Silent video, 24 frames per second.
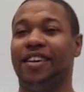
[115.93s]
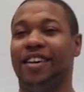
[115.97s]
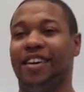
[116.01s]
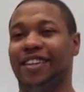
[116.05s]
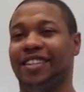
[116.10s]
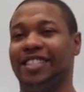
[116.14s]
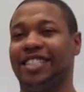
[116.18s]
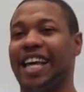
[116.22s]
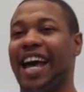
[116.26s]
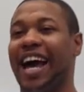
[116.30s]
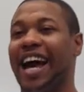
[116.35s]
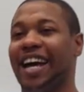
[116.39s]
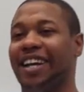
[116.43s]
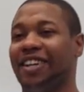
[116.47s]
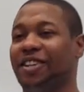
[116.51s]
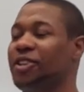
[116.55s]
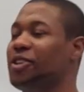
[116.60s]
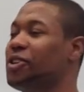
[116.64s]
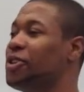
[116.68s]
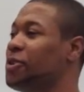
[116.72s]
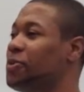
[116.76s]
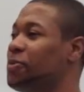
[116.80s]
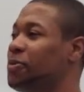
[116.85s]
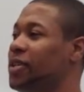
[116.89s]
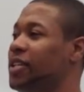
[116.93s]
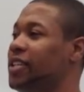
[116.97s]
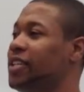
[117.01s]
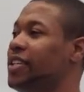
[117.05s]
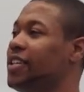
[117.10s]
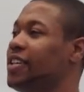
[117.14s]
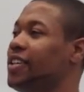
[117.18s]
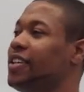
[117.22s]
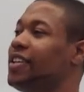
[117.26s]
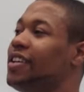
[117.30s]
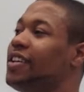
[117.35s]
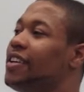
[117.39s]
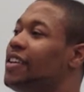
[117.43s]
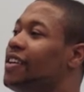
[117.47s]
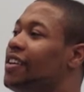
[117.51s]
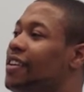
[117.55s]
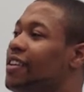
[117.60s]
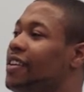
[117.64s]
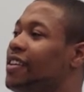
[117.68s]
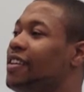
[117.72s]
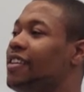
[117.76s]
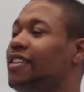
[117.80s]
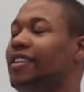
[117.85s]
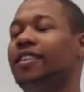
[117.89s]
and it's hot in here to me.
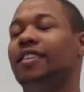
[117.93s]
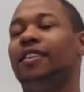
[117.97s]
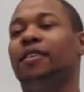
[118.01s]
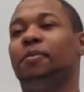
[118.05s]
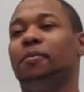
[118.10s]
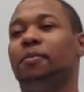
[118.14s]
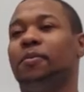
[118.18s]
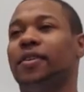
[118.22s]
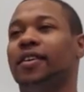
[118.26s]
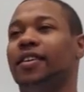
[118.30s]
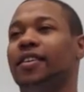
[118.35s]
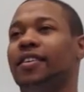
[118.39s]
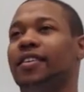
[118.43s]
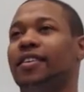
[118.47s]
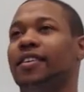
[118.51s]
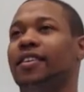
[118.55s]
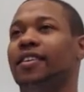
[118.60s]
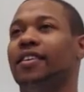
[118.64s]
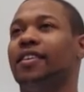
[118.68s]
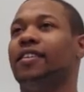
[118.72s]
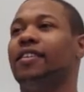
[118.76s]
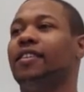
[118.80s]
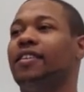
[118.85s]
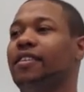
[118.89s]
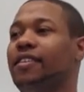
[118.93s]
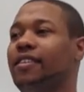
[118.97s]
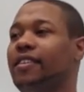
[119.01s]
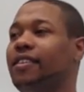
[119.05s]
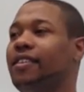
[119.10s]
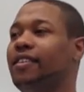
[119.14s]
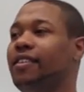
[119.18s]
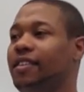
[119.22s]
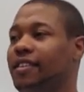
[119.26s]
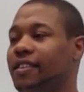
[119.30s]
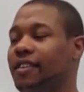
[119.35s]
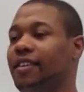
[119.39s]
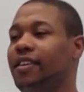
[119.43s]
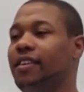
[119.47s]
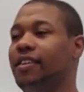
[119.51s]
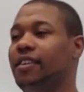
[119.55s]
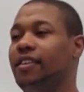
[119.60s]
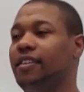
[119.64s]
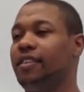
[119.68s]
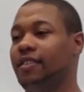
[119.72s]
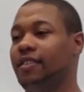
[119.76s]
But uh, yeah.